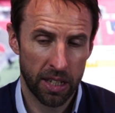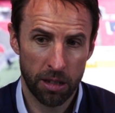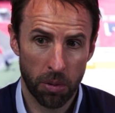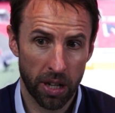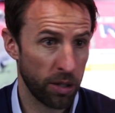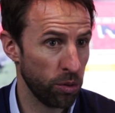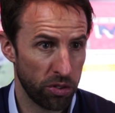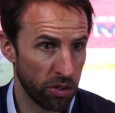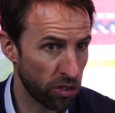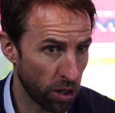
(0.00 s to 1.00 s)
you might
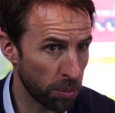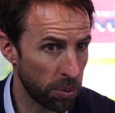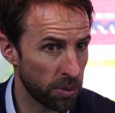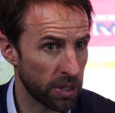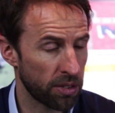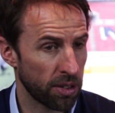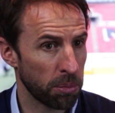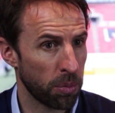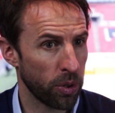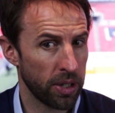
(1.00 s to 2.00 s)
lose your job at
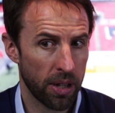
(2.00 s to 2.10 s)
some point.